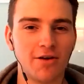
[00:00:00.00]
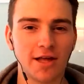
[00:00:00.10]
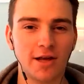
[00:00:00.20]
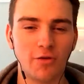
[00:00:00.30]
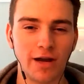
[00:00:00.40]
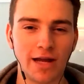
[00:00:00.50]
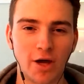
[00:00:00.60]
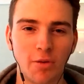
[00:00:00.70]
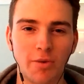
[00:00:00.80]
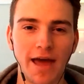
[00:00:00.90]
that look really
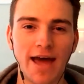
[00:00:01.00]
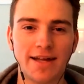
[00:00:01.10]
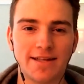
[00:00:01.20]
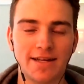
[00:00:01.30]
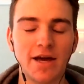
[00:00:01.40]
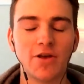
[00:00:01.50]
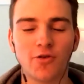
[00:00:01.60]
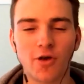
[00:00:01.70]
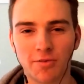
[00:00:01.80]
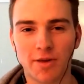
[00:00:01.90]
good when they're edited,
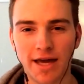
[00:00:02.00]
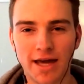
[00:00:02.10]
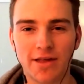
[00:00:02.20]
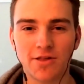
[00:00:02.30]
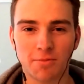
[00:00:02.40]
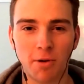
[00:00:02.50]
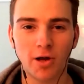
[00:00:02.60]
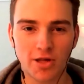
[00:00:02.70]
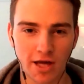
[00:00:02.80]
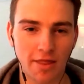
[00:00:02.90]
trust me, he is just
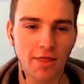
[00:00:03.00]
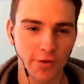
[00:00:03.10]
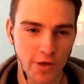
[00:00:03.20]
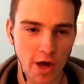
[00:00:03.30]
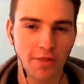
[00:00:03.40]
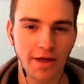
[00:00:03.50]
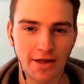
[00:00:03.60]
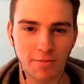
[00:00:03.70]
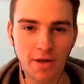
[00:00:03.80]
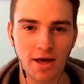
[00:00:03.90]
polishing the turd that
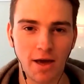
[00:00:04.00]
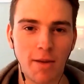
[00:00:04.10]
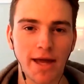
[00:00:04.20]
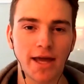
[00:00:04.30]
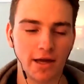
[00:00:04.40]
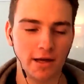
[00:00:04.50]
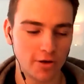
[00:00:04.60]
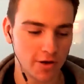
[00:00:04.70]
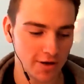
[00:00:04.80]
is me and making it look good.